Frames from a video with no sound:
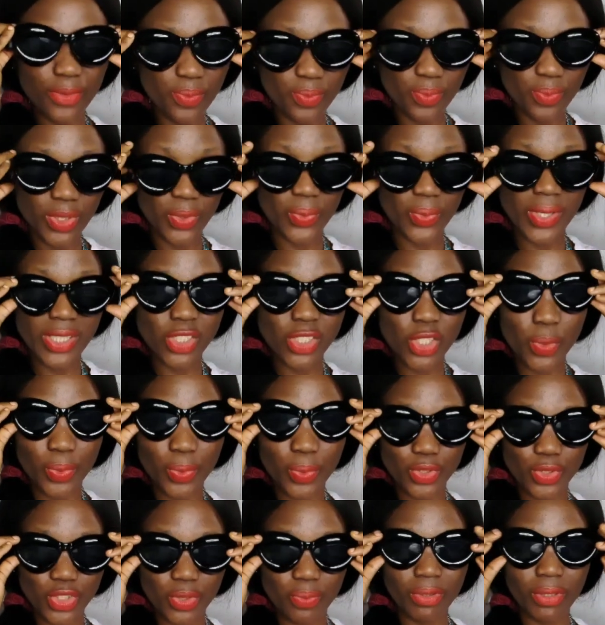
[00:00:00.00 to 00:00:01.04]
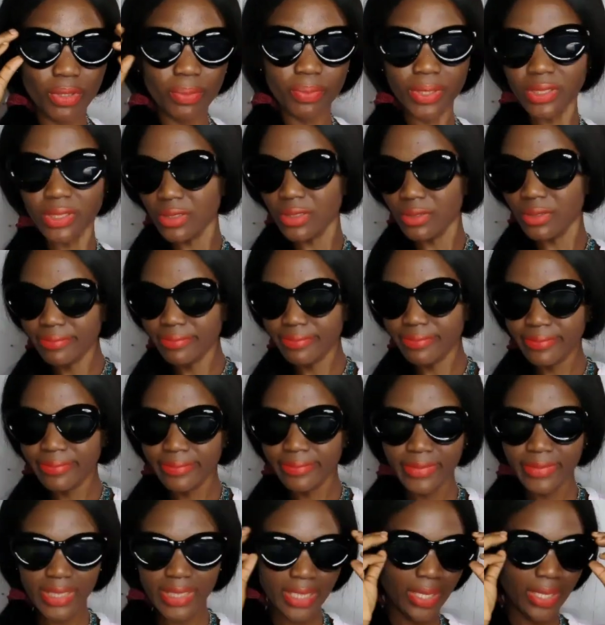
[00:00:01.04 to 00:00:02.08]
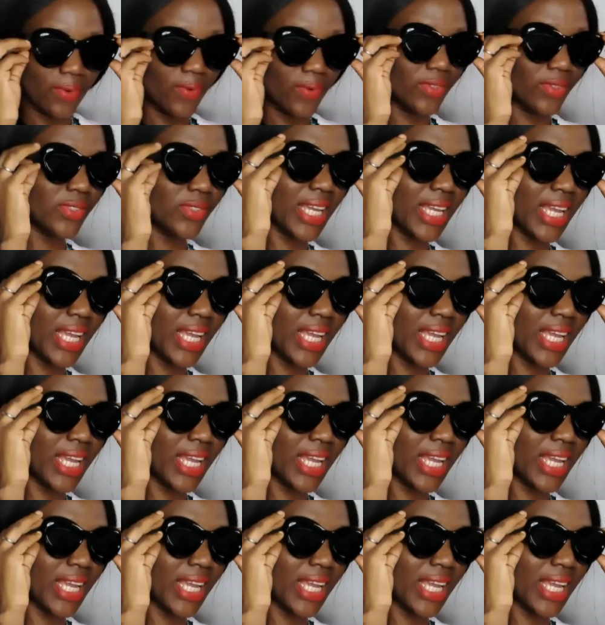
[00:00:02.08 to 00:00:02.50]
the way it's supposed to be. But what do you guys